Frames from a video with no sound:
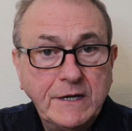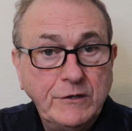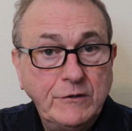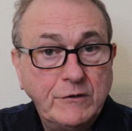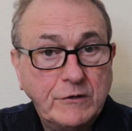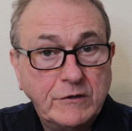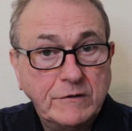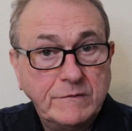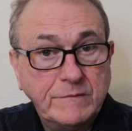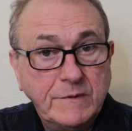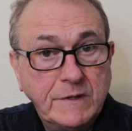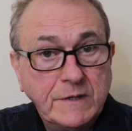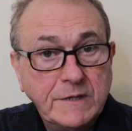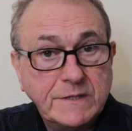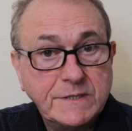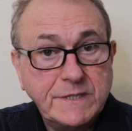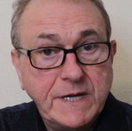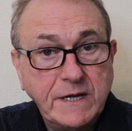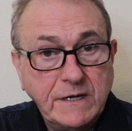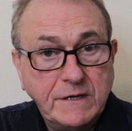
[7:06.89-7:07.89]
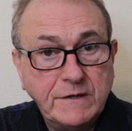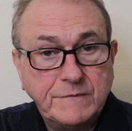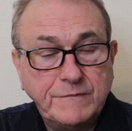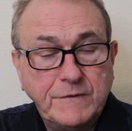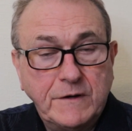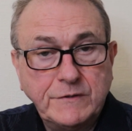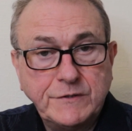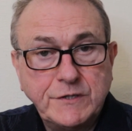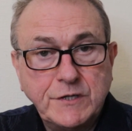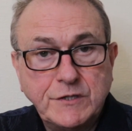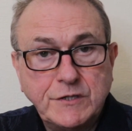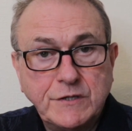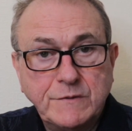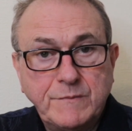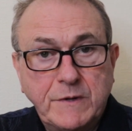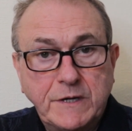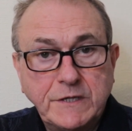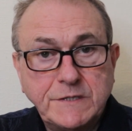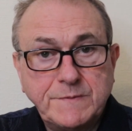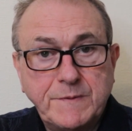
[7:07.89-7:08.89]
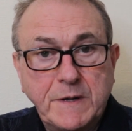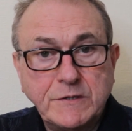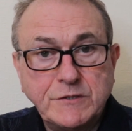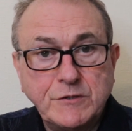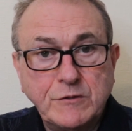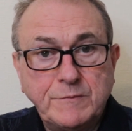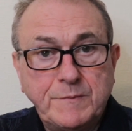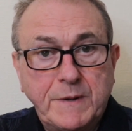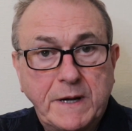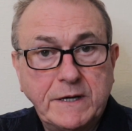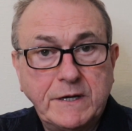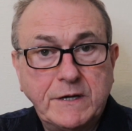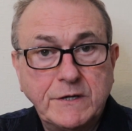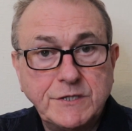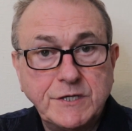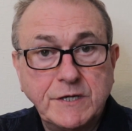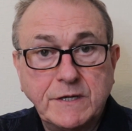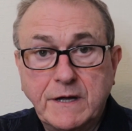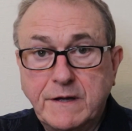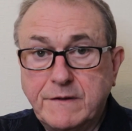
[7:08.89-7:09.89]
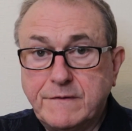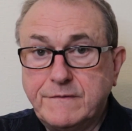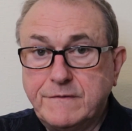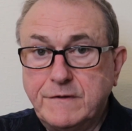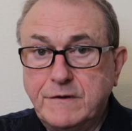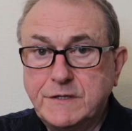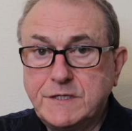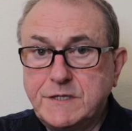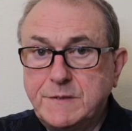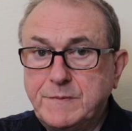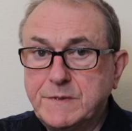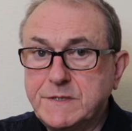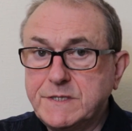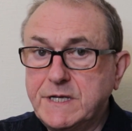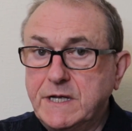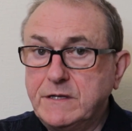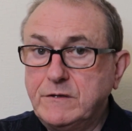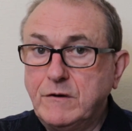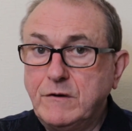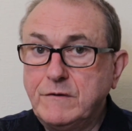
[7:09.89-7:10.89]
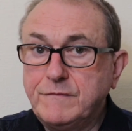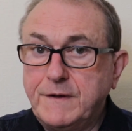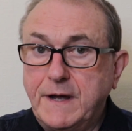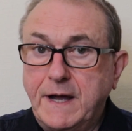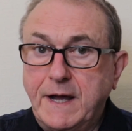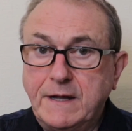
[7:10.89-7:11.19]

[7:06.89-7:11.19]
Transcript: you can take advantage of my special package and get 30% off